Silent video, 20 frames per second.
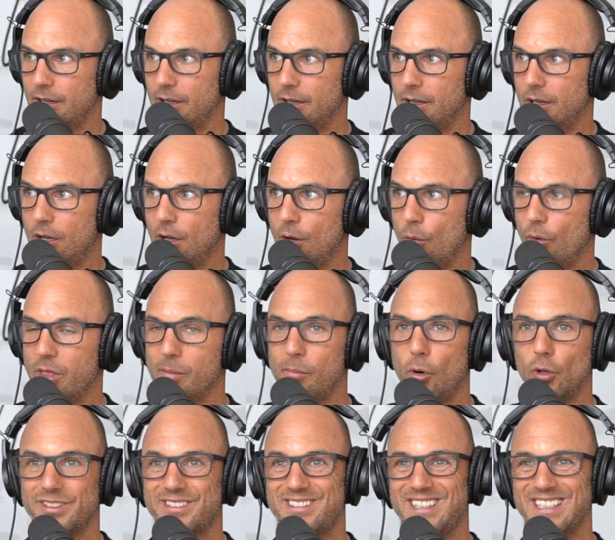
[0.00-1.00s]
Yeah. We're the
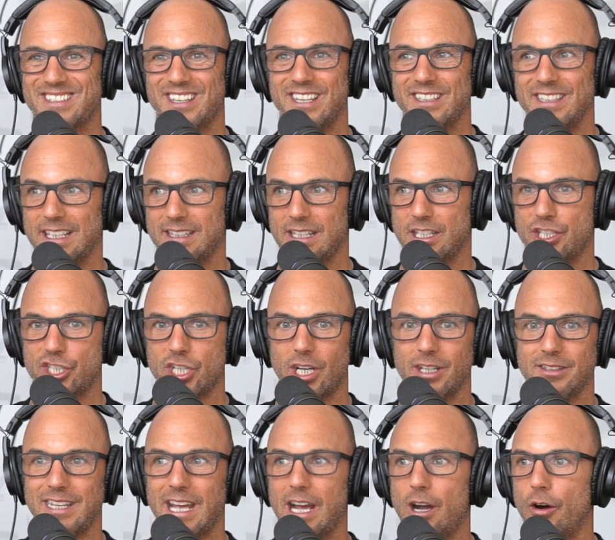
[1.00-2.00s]
most disconnected,
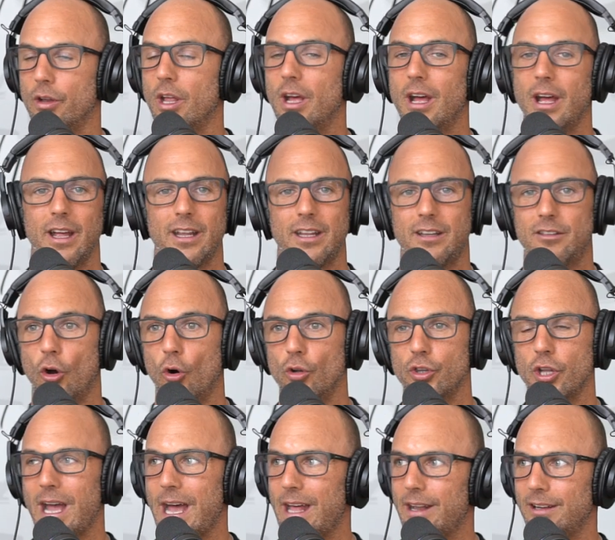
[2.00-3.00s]
shut down, don't
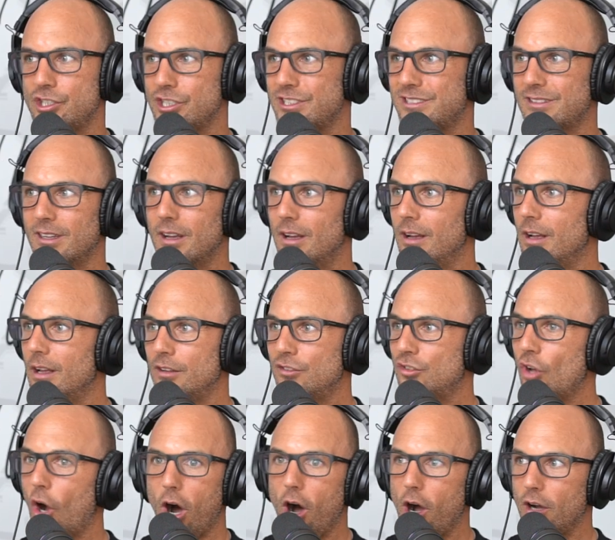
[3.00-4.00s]
know how to just
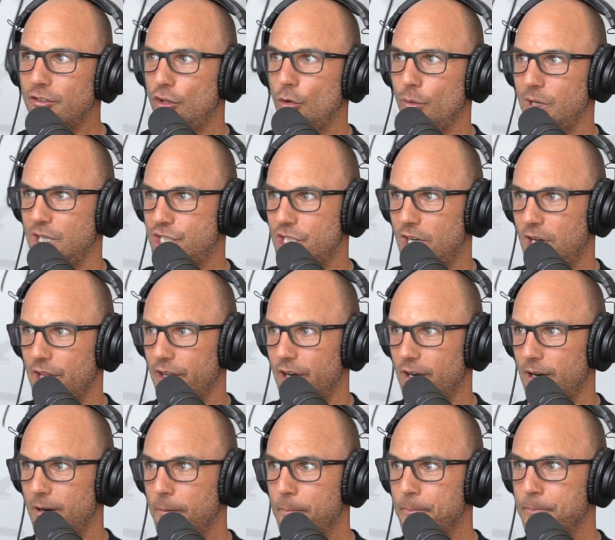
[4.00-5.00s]
talk to each other.